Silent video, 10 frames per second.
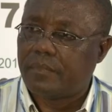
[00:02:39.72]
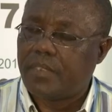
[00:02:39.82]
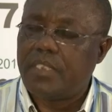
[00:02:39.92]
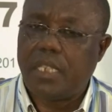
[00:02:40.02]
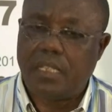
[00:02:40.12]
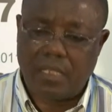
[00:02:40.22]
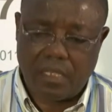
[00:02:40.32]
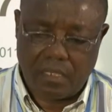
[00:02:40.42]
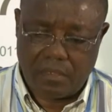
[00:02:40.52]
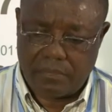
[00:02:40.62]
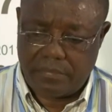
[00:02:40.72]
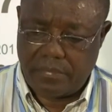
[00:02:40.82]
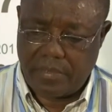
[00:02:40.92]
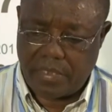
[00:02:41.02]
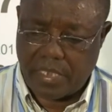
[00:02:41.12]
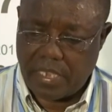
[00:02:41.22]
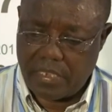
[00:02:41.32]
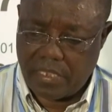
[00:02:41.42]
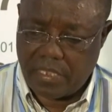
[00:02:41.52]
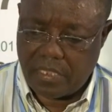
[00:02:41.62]
Yeah, um,
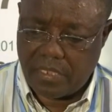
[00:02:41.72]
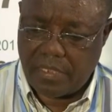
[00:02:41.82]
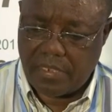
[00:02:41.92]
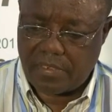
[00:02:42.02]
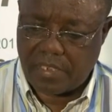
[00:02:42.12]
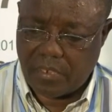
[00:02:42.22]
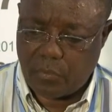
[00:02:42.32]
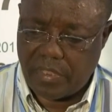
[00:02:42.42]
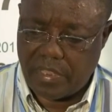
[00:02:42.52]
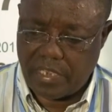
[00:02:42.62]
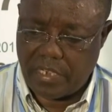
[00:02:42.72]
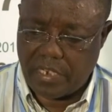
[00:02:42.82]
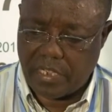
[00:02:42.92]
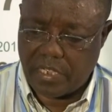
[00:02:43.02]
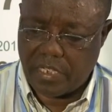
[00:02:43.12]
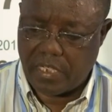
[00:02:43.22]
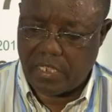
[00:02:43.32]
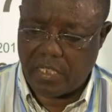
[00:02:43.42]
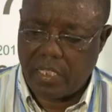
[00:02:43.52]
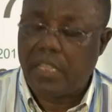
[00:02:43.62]
Kenya is uh, within
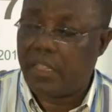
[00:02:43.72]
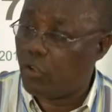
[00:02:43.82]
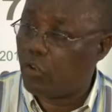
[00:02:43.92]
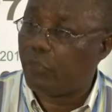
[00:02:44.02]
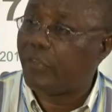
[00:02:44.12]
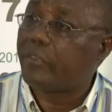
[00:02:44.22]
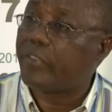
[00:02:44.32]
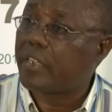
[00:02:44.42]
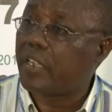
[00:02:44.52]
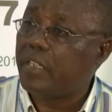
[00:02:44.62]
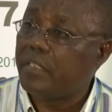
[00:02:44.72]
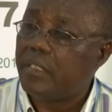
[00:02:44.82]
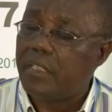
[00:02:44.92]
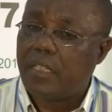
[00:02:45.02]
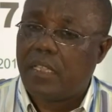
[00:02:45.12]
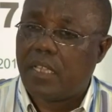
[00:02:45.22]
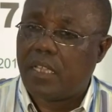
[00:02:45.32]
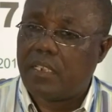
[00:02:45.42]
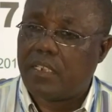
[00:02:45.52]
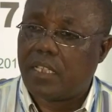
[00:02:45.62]
uh, the Horn of Africa,
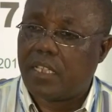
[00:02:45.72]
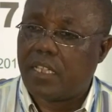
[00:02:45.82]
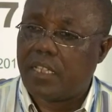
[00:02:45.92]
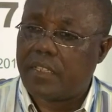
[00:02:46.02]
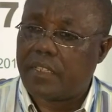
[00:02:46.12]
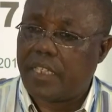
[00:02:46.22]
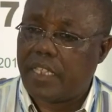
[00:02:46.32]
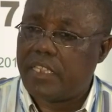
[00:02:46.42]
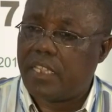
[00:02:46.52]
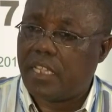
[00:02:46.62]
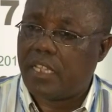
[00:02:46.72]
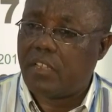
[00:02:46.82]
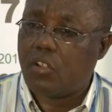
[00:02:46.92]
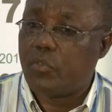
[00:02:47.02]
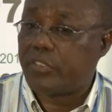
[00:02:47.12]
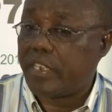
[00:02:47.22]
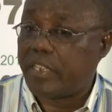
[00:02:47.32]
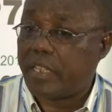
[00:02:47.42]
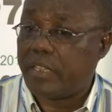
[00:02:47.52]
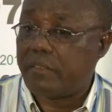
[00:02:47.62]
and uh, Kenya, almost
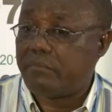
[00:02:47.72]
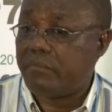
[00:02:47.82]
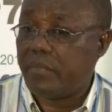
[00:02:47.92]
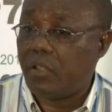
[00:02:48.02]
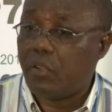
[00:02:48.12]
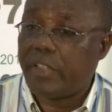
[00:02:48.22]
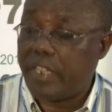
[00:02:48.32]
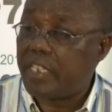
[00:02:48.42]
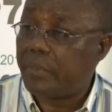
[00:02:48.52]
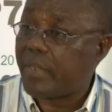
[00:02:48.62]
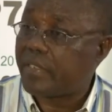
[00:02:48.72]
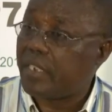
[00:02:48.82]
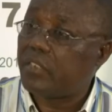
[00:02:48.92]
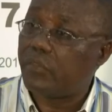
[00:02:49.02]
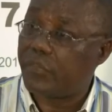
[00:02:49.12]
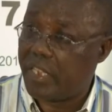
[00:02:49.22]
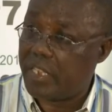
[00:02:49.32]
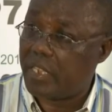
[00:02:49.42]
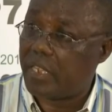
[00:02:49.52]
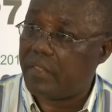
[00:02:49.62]
like uh, over 80% of
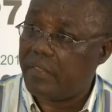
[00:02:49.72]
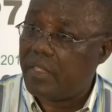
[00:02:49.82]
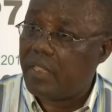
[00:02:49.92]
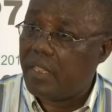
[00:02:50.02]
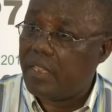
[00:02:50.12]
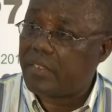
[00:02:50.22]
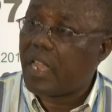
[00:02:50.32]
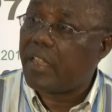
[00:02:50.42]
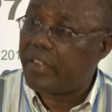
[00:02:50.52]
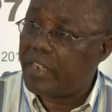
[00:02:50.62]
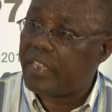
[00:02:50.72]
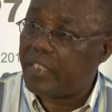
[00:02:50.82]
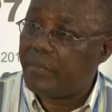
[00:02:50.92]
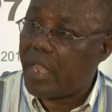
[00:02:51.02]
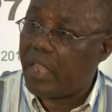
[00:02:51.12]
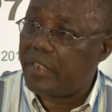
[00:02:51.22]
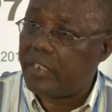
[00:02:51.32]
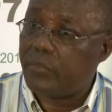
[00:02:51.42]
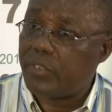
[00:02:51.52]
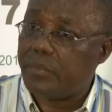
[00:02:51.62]
Kenya is arid and
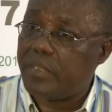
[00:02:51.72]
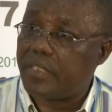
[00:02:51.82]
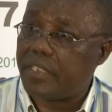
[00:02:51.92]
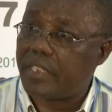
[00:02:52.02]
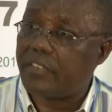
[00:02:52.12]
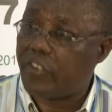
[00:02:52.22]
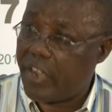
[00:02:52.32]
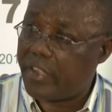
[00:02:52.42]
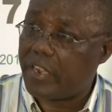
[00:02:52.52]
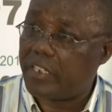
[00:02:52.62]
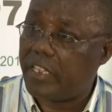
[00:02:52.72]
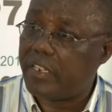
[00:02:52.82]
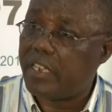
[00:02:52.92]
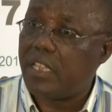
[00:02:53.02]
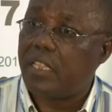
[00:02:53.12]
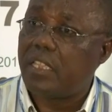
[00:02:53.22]
semi-arid, which means it's a dry area.